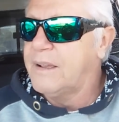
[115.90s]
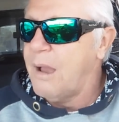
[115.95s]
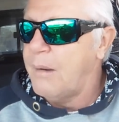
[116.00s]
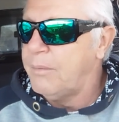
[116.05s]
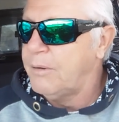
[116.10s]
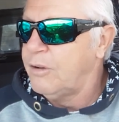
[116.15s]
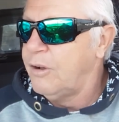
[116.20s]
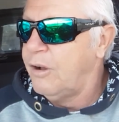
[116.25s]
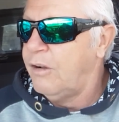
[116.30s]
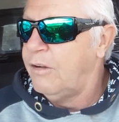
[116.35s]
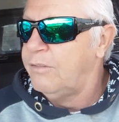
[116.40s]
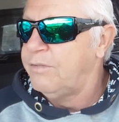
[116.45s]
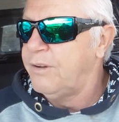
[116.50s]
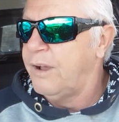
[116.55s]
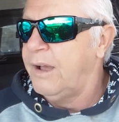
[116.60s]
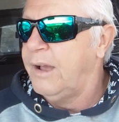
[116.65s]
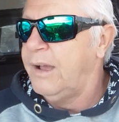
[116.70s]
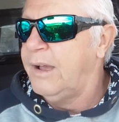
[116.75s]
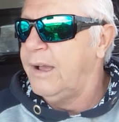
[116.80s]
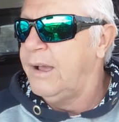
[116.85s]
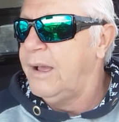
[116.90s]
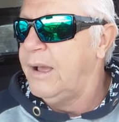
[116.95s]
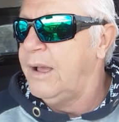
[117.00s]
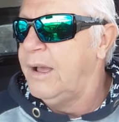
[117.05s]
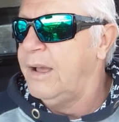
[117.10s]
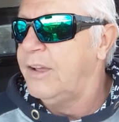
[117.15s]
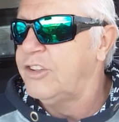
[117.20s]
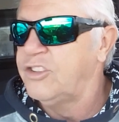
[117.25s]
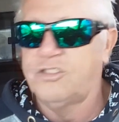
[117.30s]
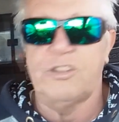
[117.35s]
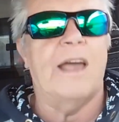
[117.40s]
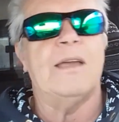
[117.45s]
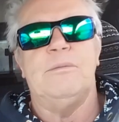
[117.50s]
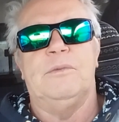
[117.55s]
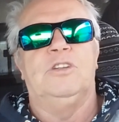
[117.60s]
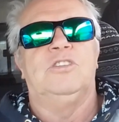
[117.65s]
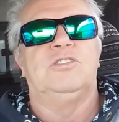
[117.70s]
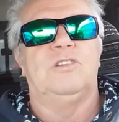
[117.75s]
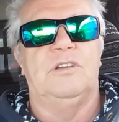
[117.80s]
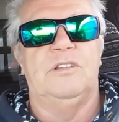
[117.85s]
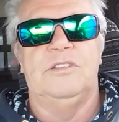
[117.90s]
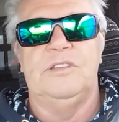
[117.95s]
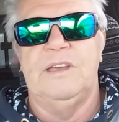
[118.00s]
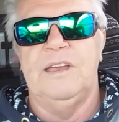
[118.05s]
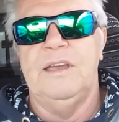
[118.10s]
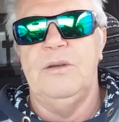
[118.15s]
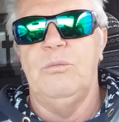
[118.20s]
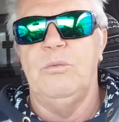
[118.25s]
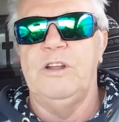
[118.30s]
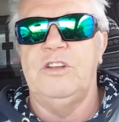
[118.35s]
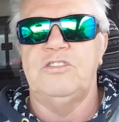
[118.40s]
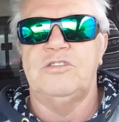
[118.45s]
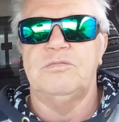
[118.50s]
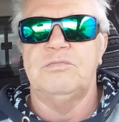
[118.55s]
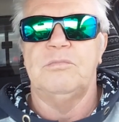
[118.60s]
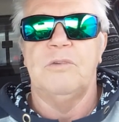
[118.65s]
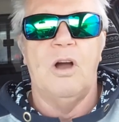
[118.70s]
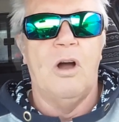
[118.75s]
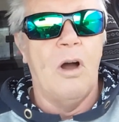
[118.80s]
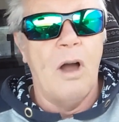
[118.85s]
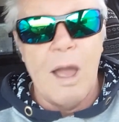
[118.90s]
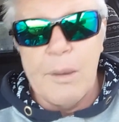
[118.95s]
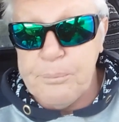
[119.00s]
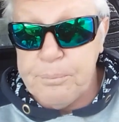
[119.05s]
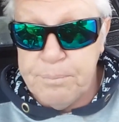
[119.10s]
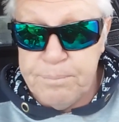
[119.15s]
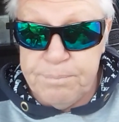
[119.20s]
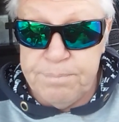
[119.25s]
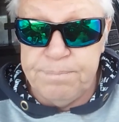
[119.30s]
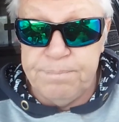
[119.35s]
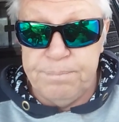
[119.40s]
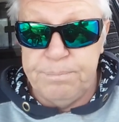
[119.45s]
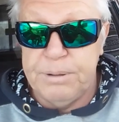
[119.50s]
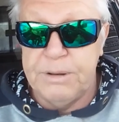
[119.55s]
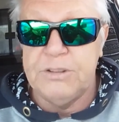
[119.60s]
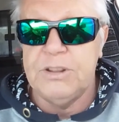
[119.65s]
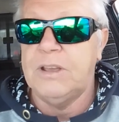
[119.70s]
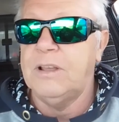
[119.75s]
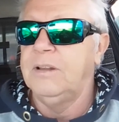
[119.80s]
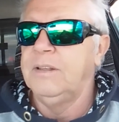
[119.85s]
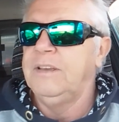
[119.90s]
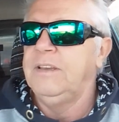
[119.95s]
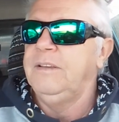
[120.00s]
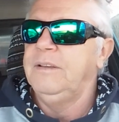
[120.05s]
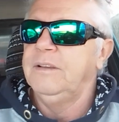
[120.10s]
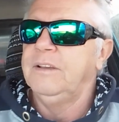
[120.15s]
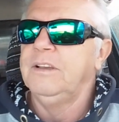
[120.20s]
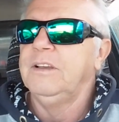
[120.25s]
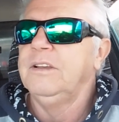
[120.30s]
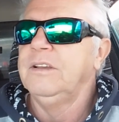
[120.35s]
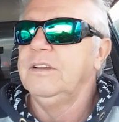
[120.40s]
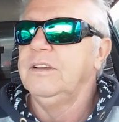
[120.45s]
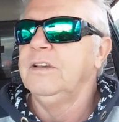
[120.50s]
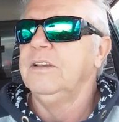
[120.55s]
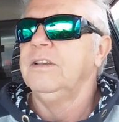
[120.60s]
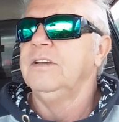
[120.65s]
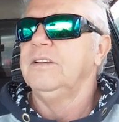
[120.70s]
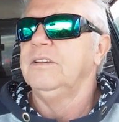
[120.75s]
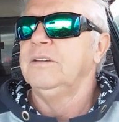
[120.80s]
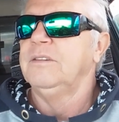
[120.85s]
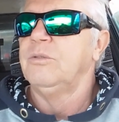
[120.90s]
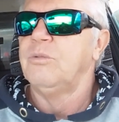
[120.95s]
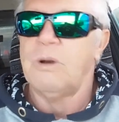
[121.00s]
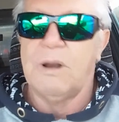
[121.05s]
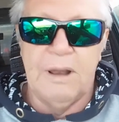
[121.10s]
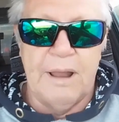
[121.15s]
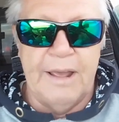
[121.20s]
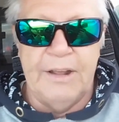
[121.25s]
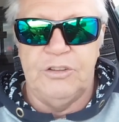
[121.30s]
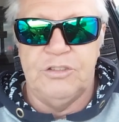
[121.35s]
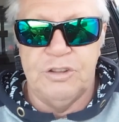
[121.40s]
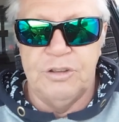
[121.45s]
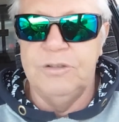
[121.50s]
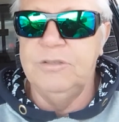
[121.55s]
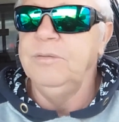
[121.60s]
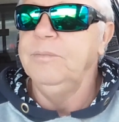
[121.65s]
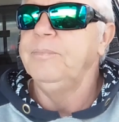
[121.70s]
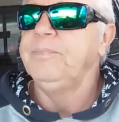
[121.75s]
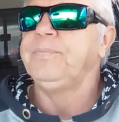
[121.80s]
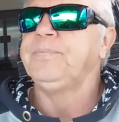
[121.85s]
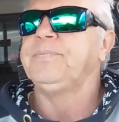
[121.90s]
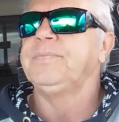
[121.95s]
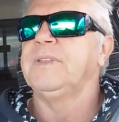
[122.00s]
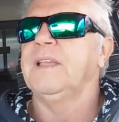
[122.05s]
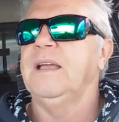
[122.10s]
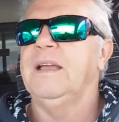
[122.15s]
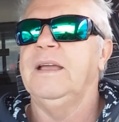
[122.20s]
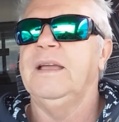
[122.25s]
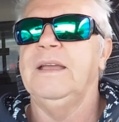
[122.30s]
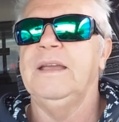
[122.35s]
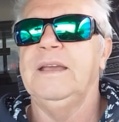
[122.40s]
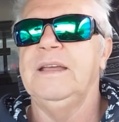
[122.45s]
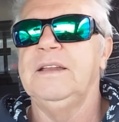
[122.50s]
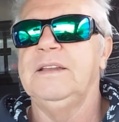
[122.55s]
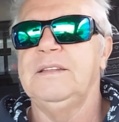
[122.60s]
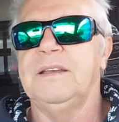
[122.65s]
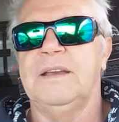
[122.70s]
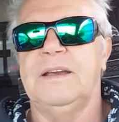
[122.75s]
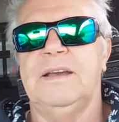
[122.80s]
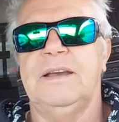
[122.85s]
a couple of statements on there, which I particularly relate to, and